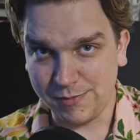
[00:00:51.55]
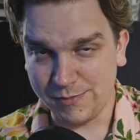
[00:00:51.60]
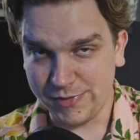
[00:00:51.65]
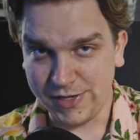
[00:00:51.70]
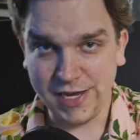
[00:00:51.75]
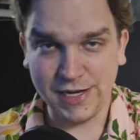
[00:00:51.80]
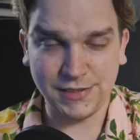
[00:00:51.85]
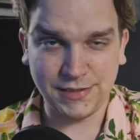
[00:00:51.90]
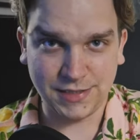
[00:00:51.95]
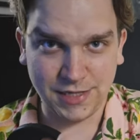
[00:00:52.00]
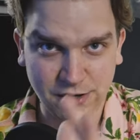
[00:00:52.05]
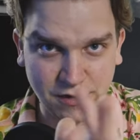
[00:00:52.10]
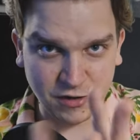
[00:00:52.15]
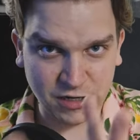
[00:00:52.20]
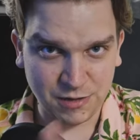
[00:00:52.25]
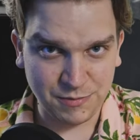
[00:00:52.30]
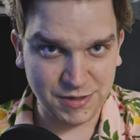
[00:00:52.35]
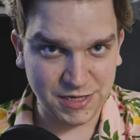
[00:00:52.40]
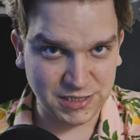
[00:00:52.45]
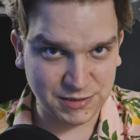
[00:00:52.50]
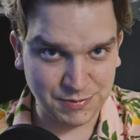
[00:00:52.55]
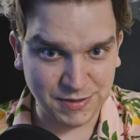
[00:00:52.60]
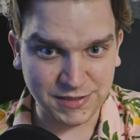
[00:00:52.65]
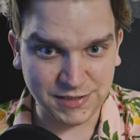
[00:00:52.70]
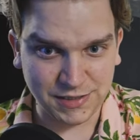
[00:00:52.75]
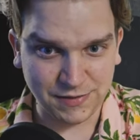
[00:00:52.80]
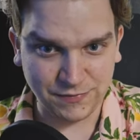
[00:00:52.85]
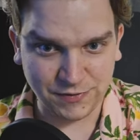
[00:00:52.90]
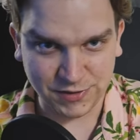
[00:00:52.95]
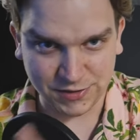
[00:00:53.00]
Yes, they are going to be
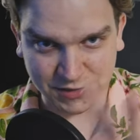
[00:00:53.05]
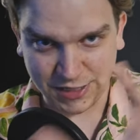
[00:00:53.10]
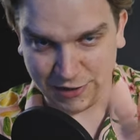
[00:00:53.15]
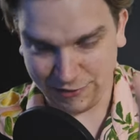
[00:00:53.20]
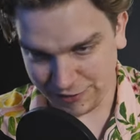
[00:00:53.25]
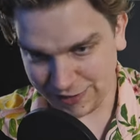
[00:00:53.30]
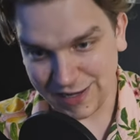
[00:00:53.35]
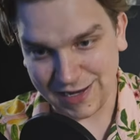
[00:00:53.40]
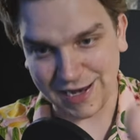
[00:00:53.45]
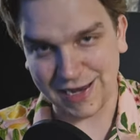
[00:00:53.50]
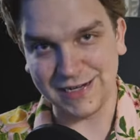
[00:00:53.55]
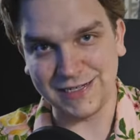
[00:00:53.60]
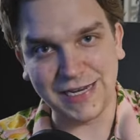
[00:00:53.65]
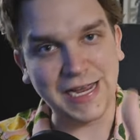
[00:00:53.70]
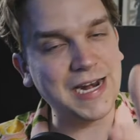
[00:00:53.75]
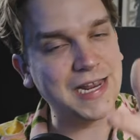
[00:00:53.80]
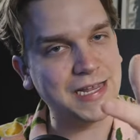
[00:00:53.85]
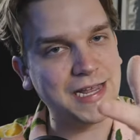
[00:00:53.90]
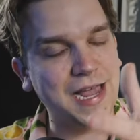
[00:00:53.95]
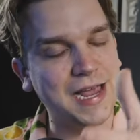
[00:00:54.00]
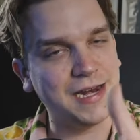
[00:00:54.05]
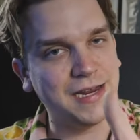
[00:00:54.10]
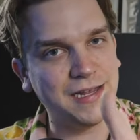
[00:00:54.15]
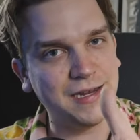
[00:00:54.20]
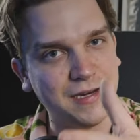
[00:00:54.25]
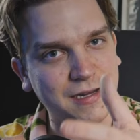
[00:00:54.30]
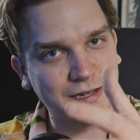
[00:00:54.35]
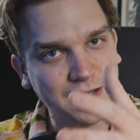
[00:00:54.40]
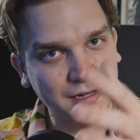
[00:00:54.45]
expensive because they are like a dedicated